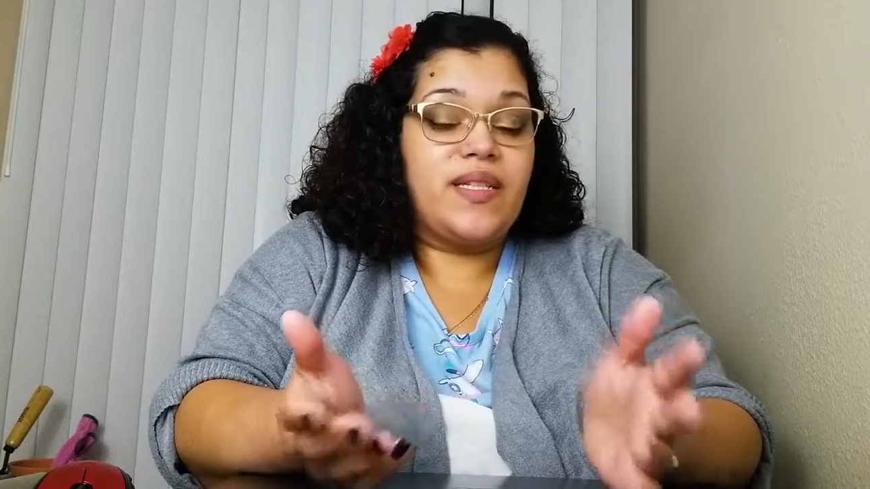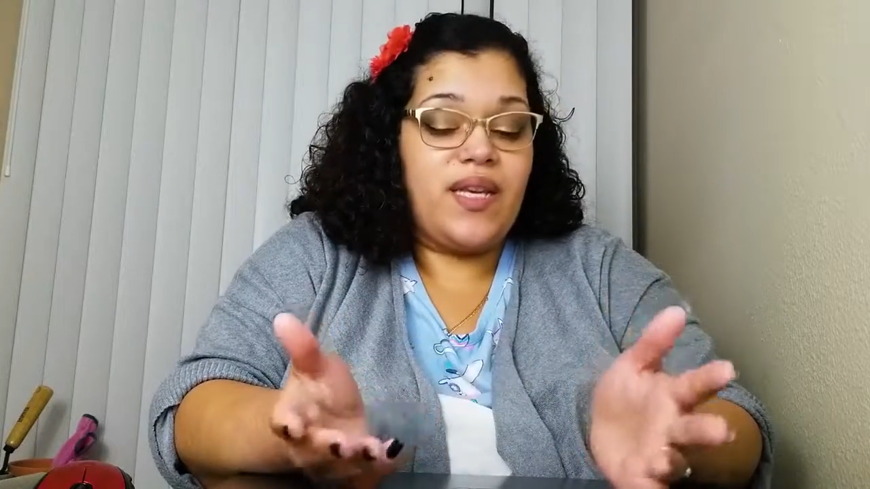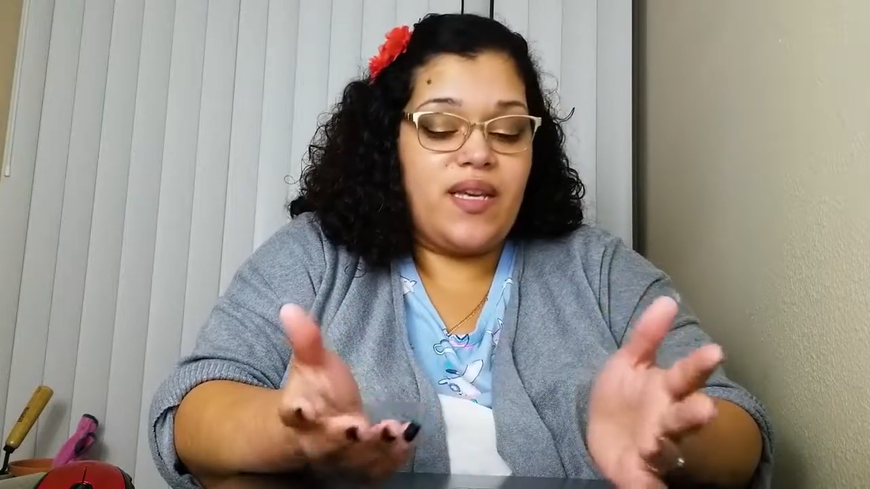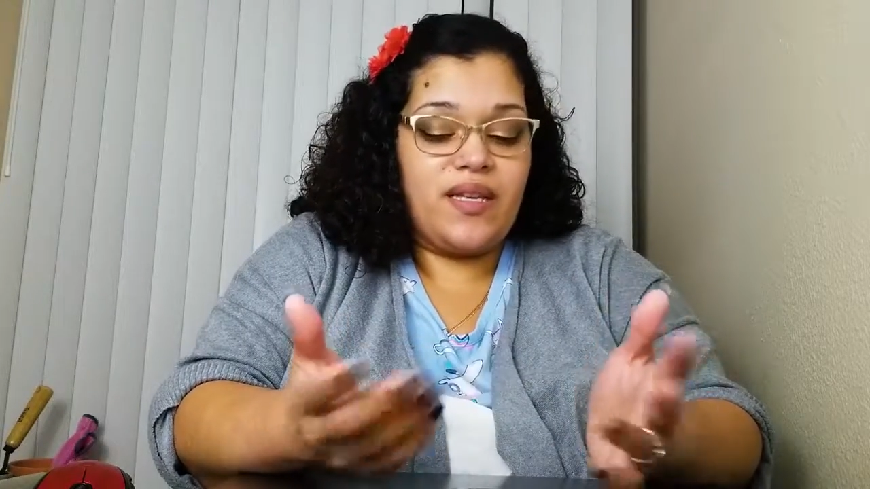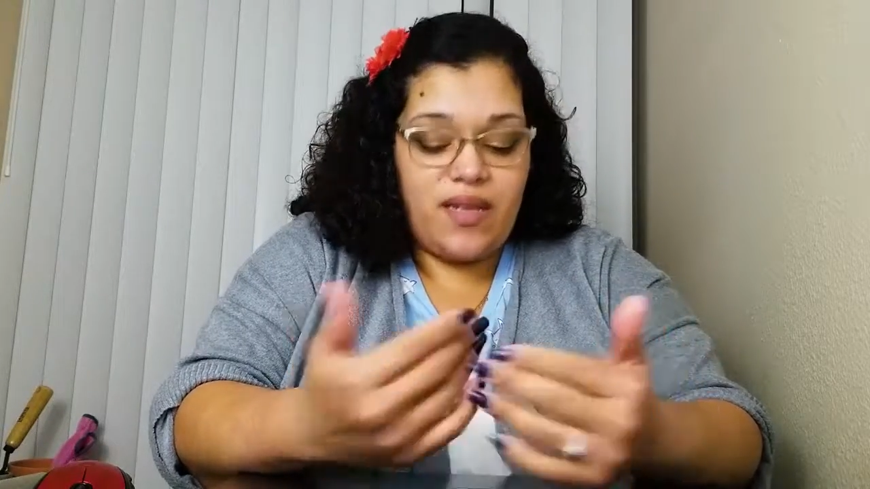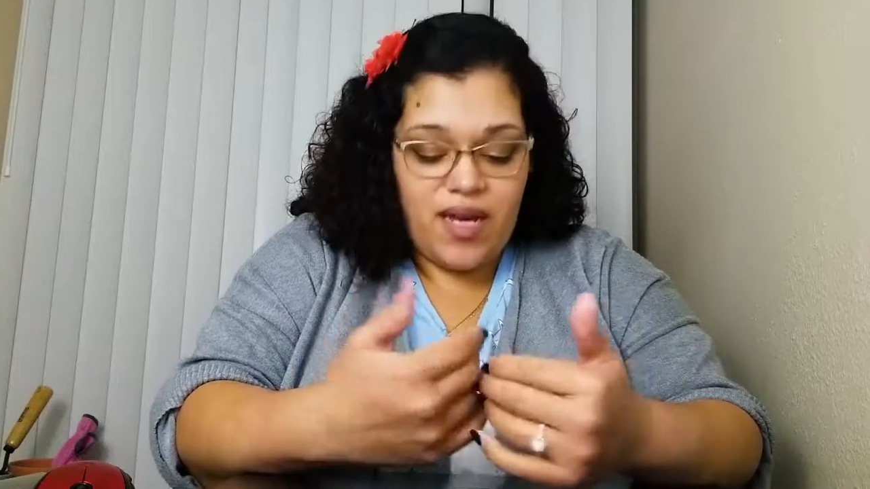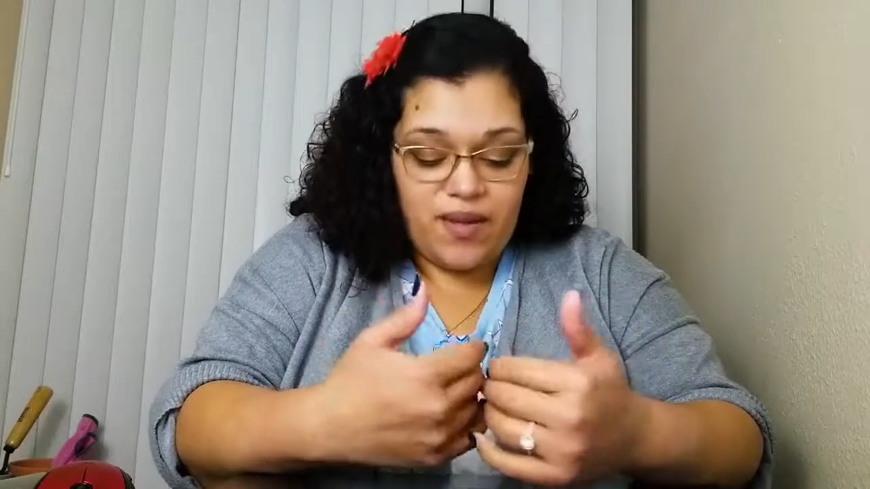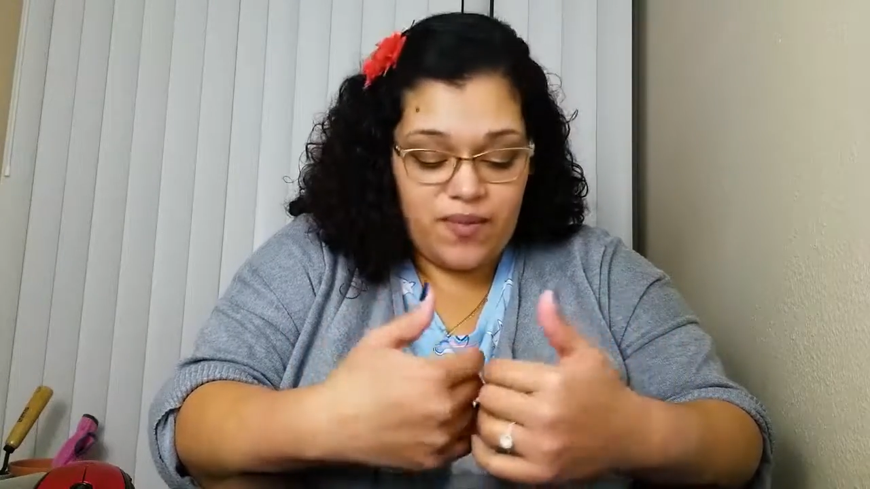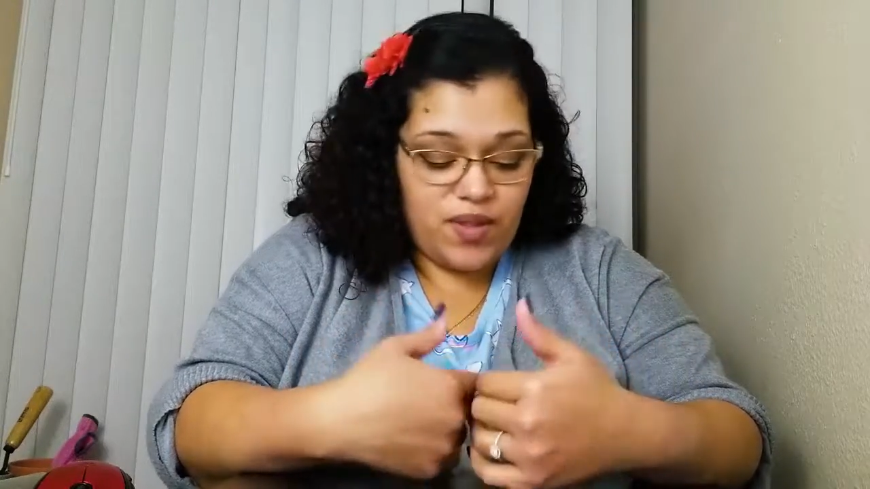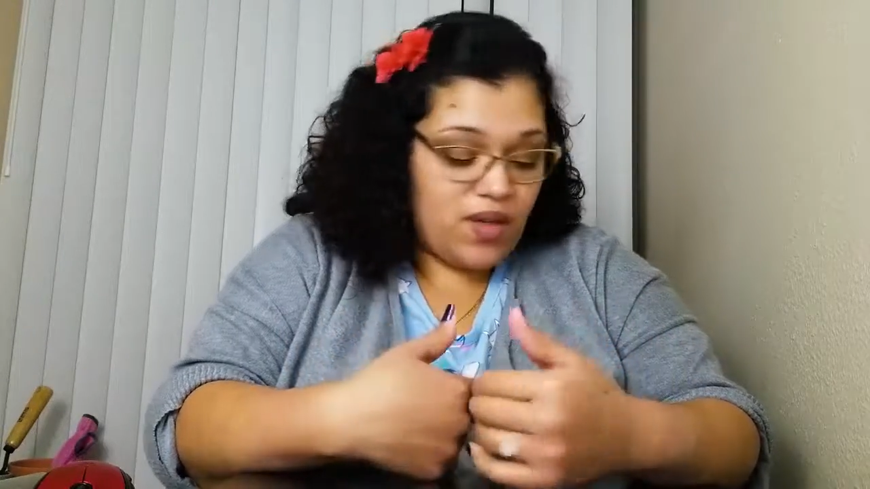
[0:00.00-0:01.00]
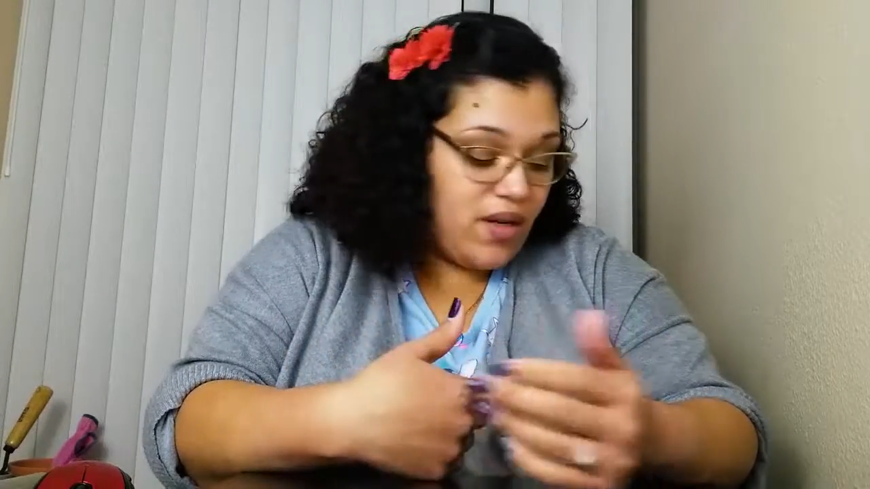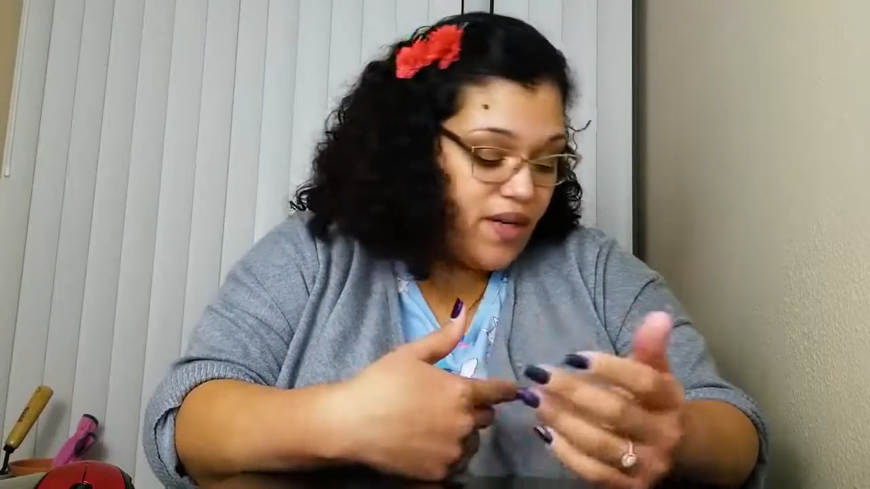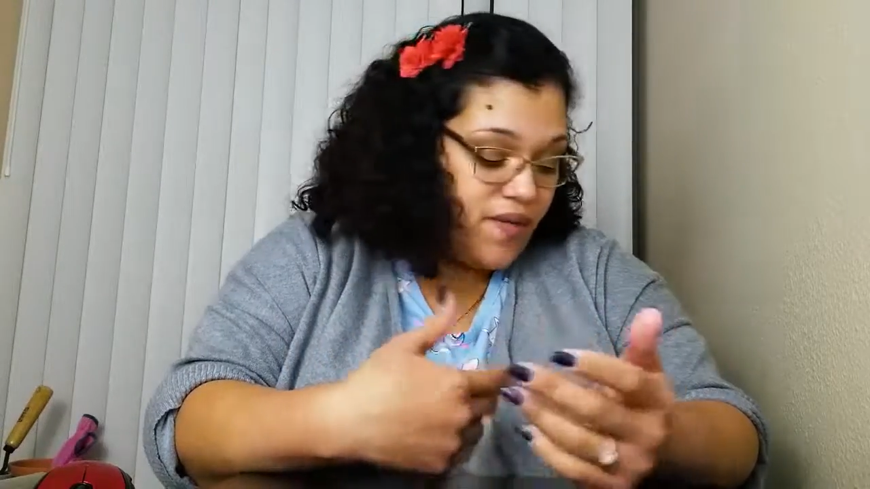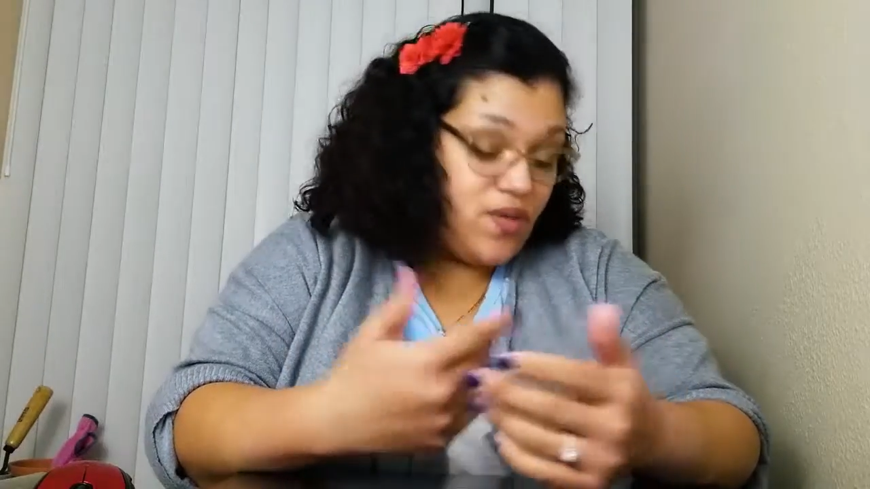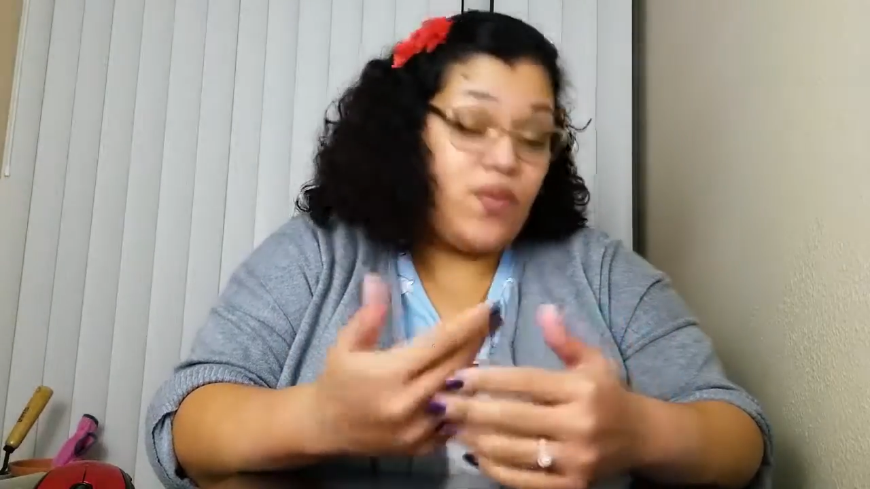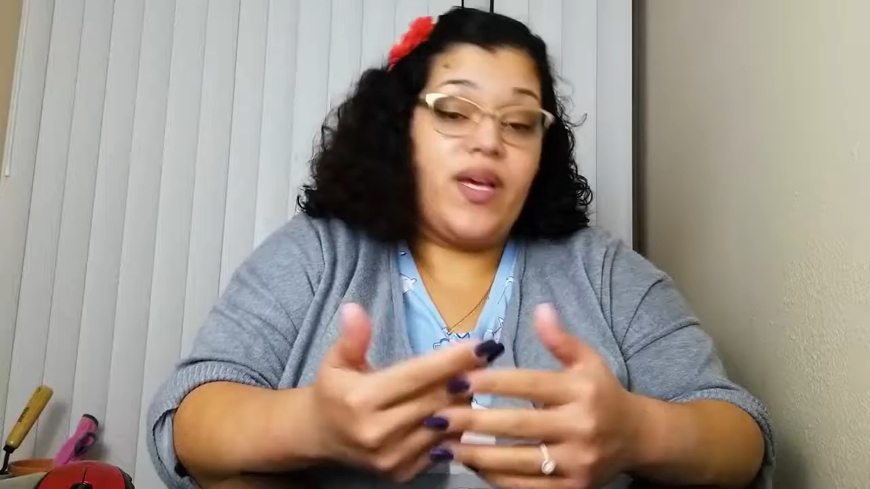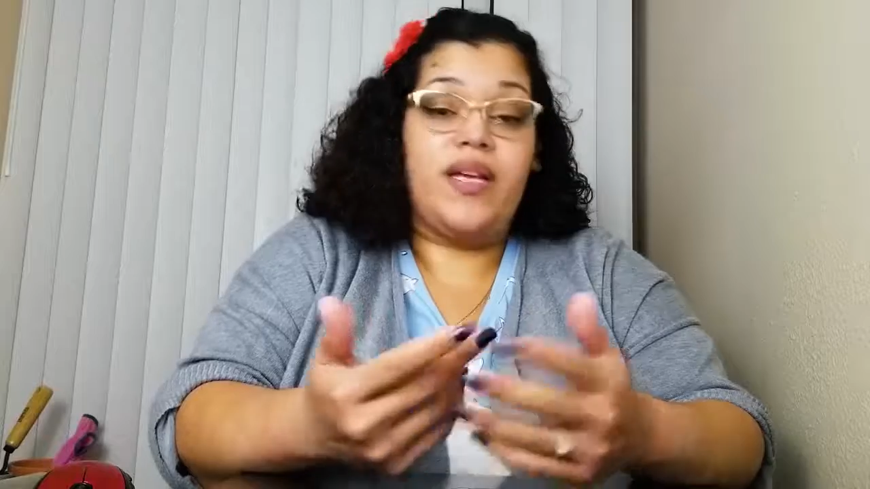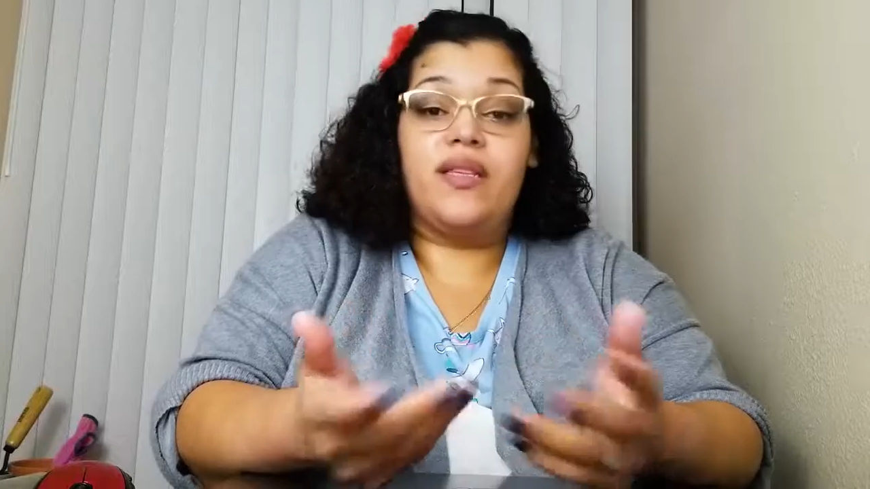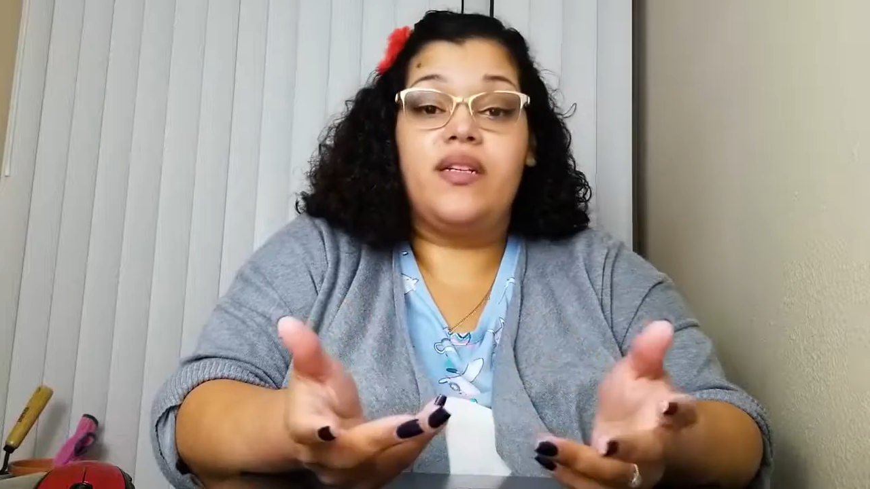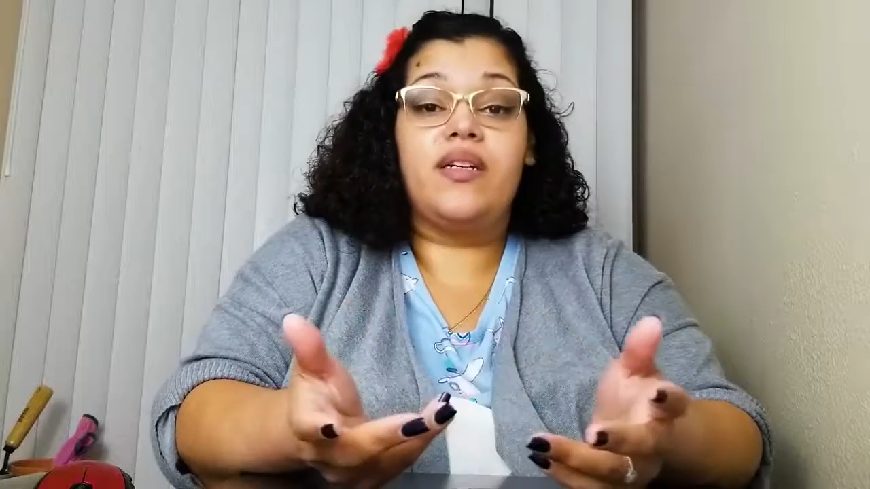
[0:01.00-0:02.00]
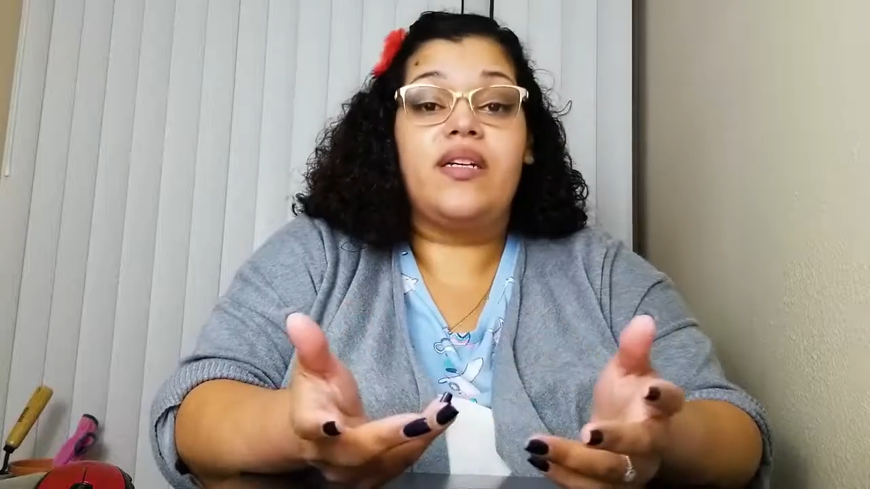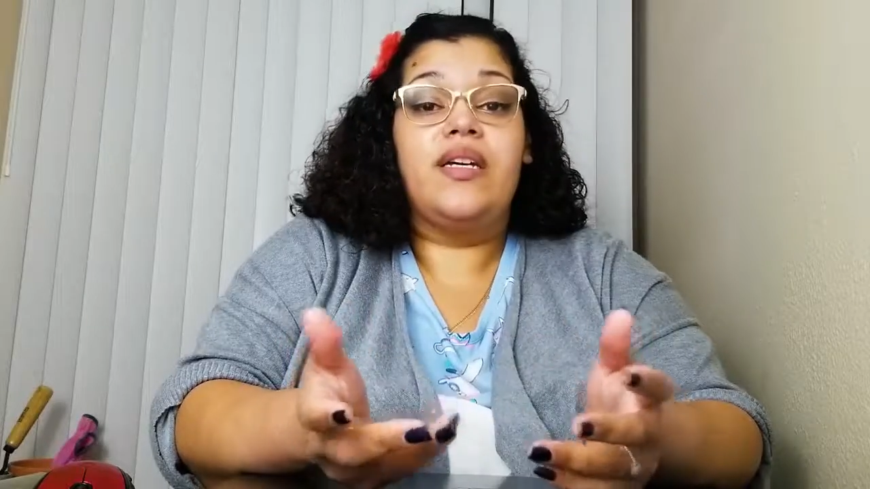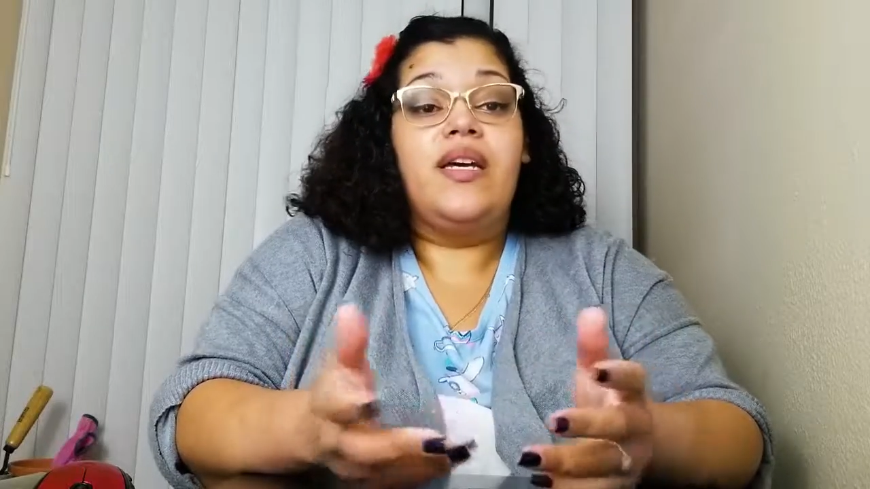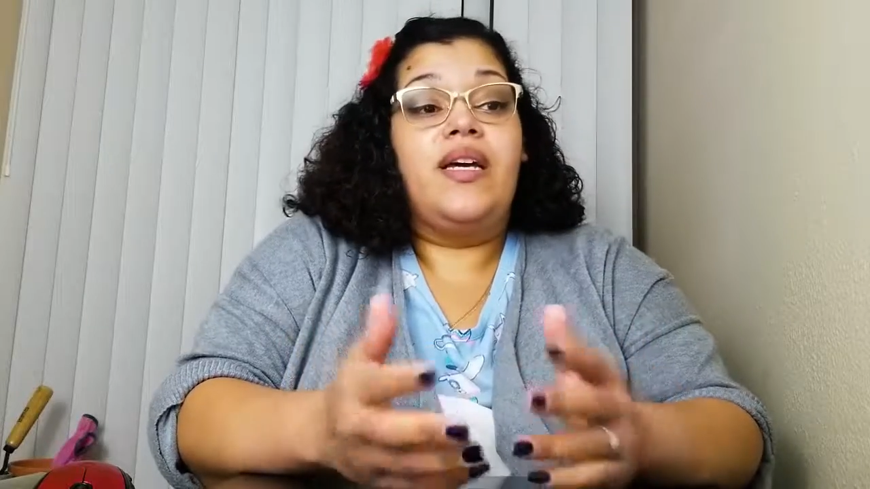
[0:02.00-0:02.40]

say I am sorry for the way I look.